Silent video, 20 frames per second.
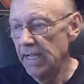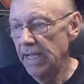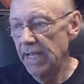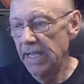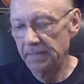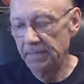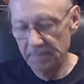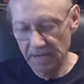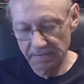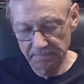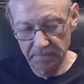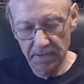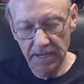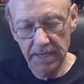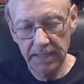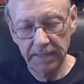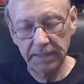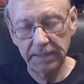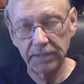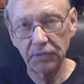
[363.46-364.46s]
and my
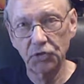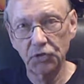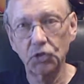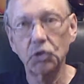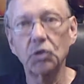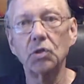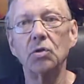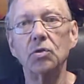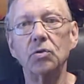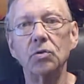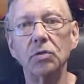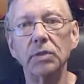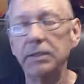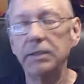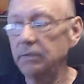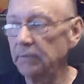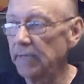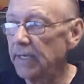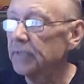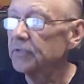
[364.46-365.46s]
body is slowly
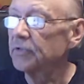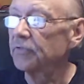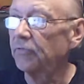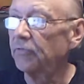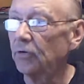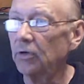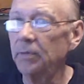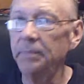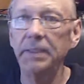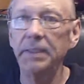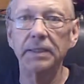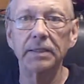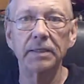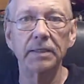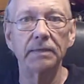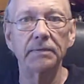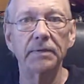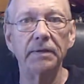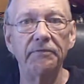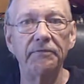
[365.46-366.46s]

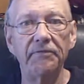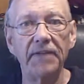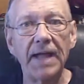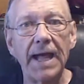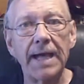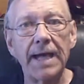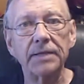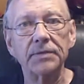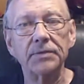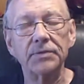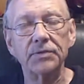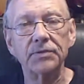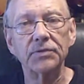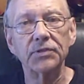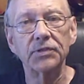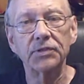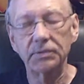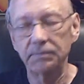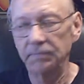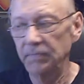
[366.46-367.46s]
transforming the fat, and
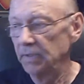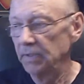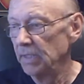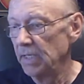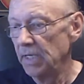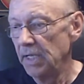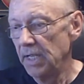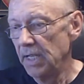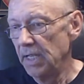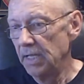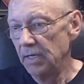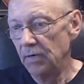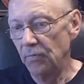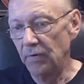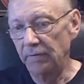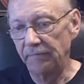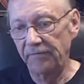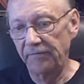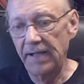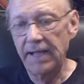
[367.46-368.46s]

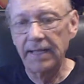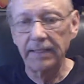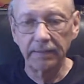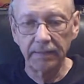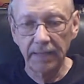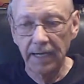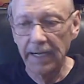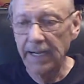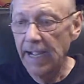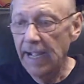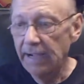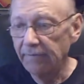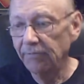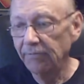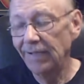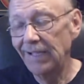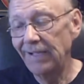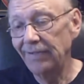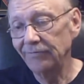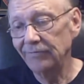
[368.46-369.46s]
what fat I have
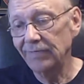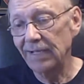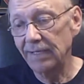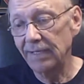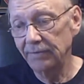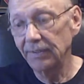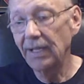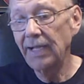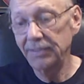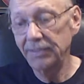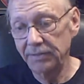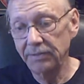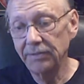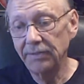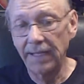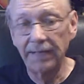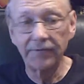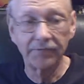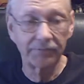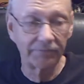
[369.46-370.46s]
left, I
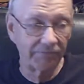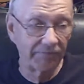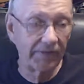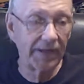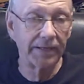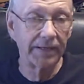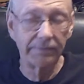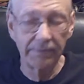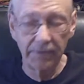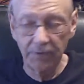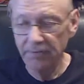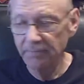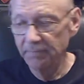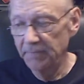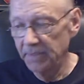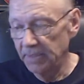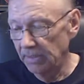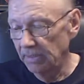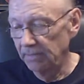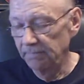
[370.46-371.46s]
still have some fat around the
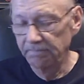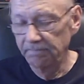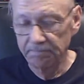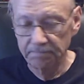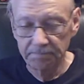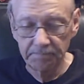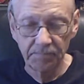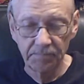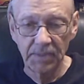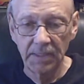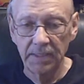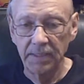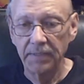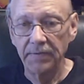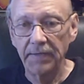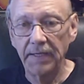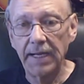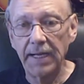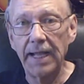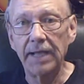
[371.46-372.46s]
middle
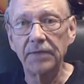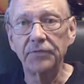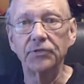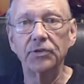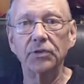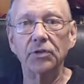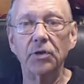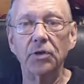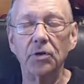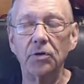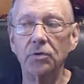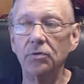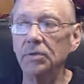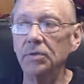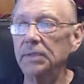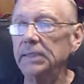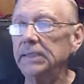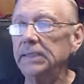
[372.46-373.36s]
that has to go,